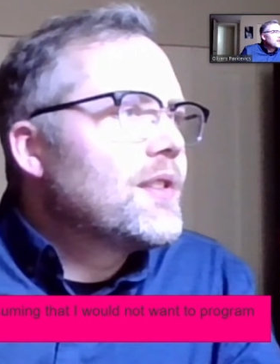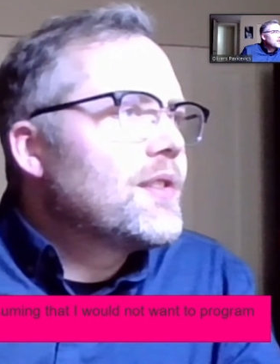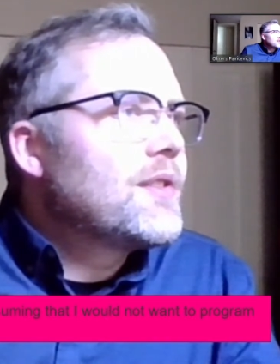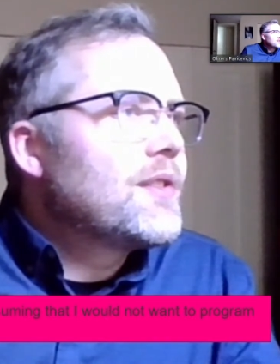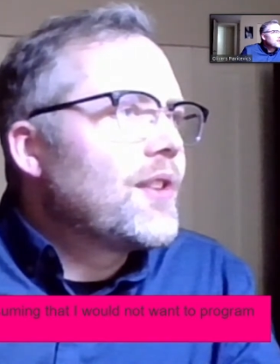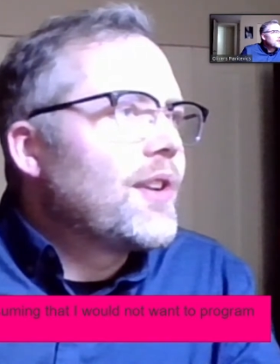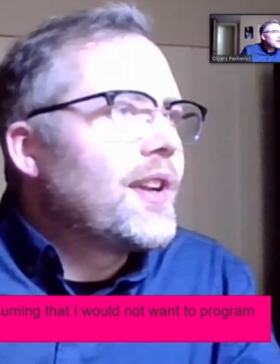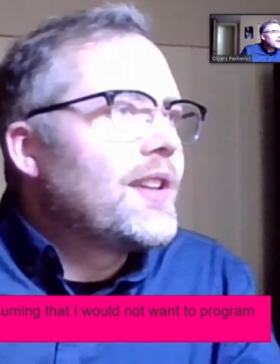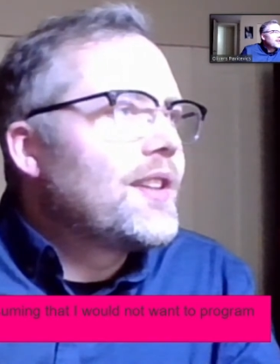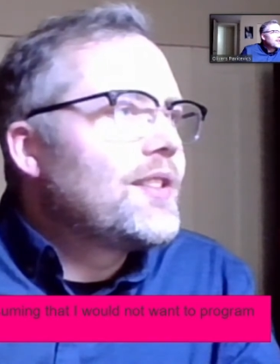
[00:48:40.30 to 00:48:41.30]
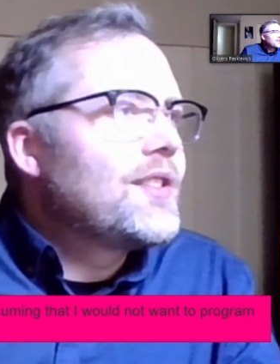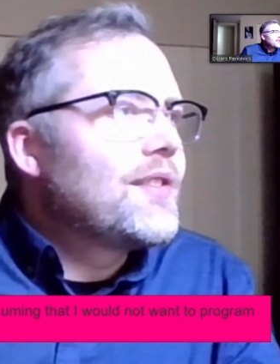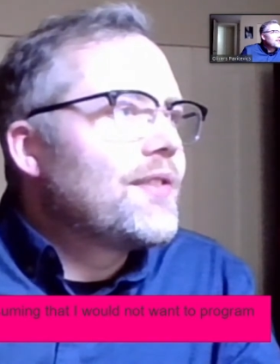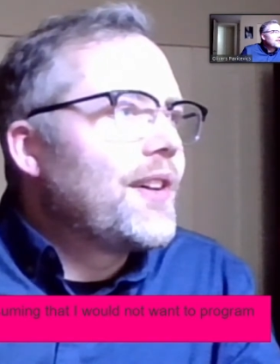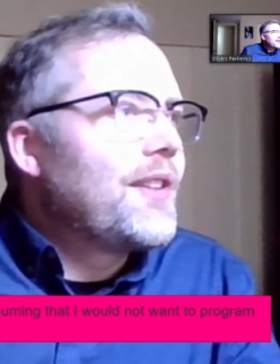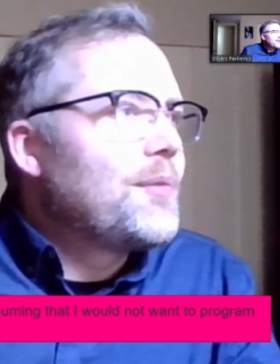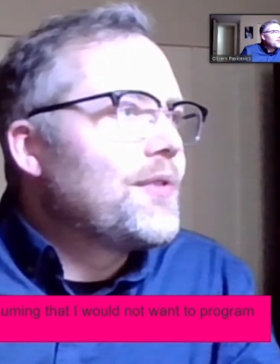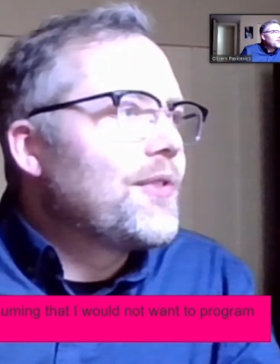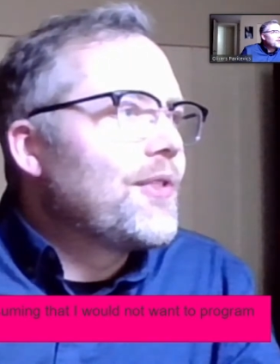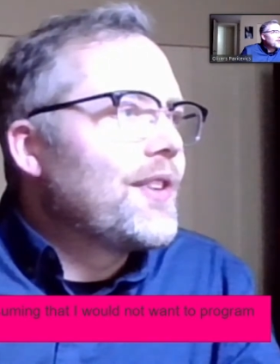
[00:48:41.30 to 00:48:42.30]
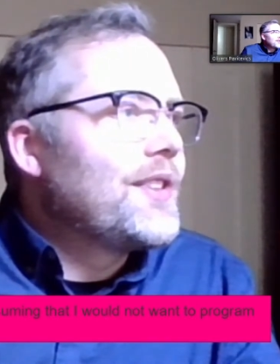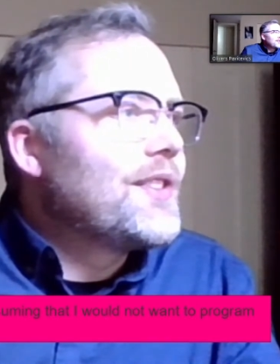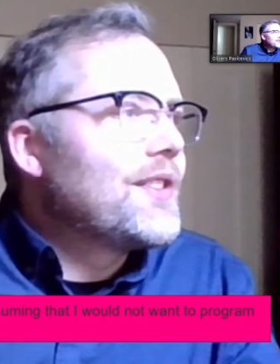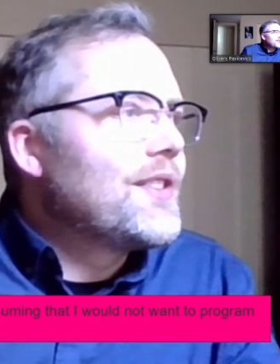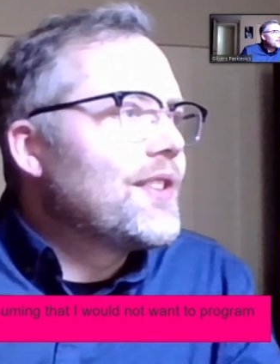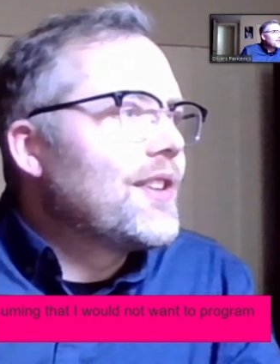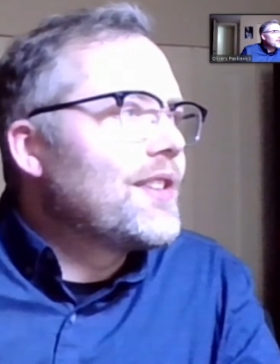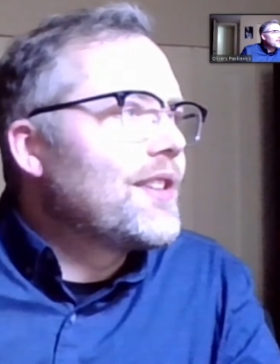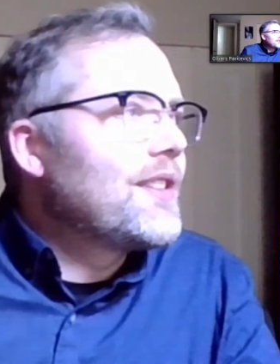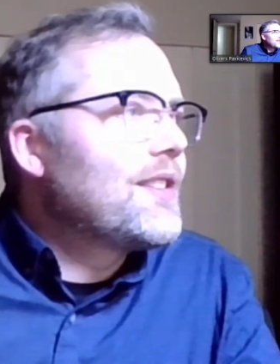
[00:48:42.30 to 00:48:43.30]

Sorry, I should have found it before I started talking.